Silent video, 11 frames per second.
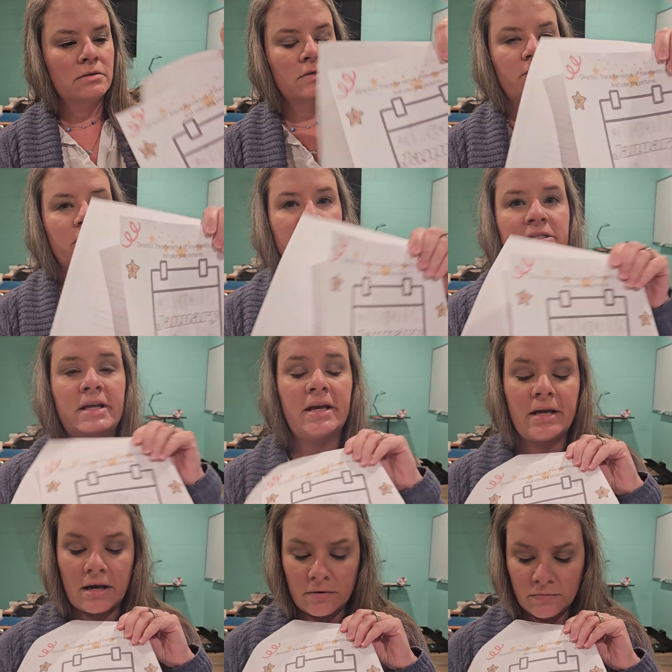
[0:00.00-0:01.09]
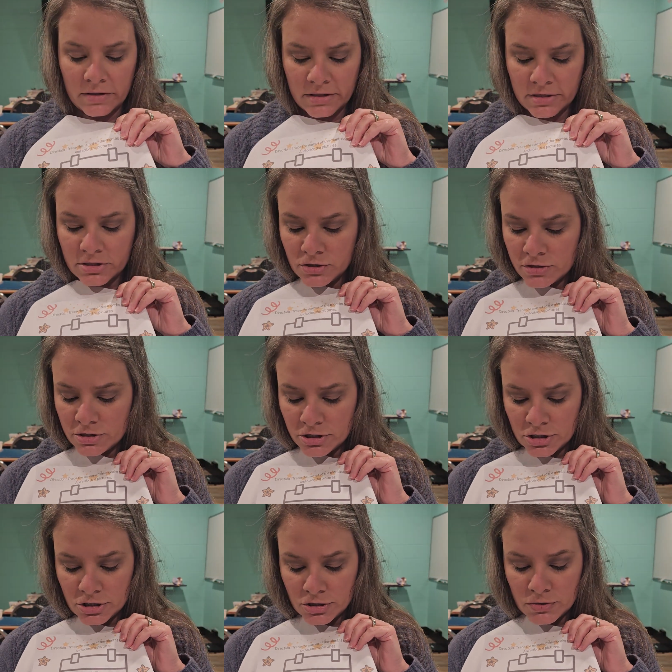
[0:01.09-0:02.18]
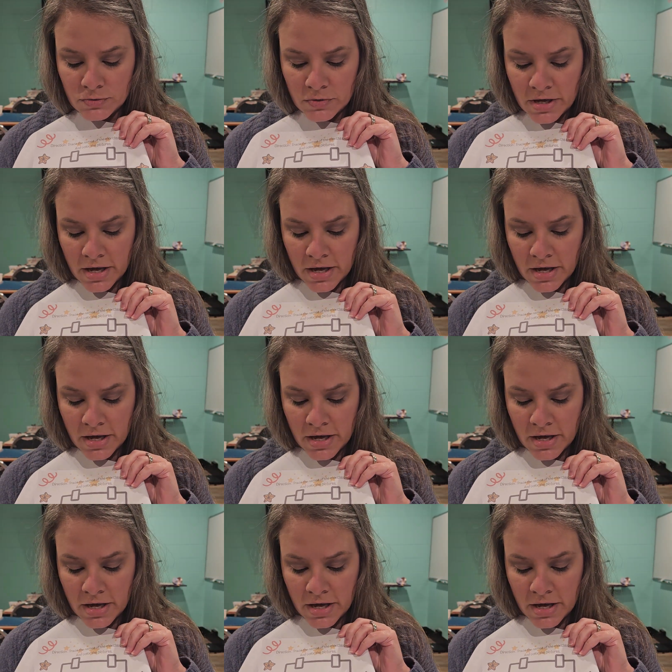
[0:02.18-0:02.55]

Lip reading: the first thing I want the student to do